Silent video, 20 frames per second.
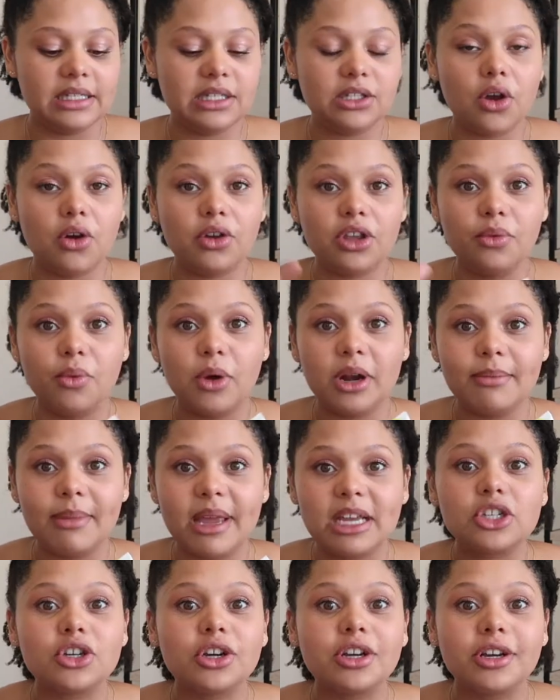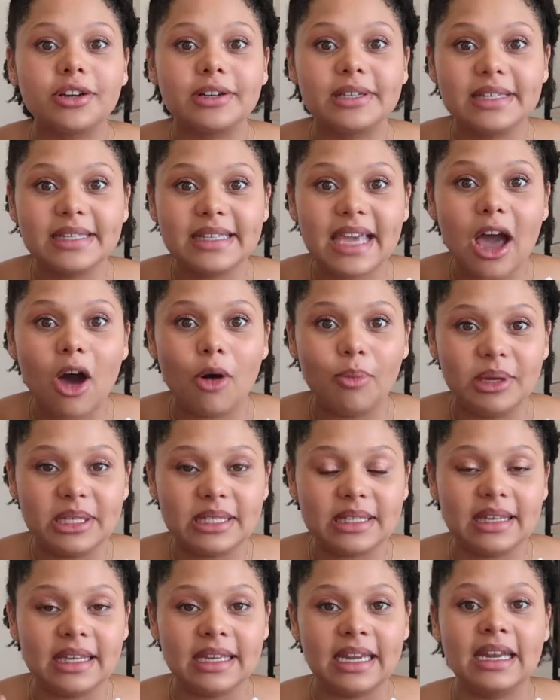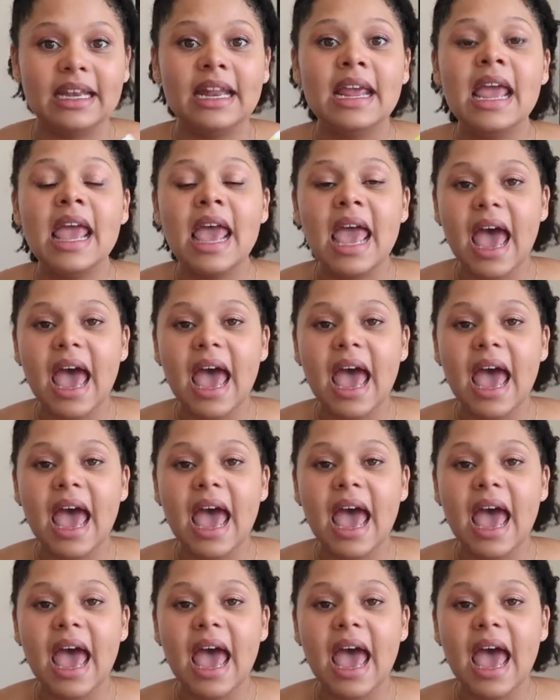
So you want to make sure your scalp is clean.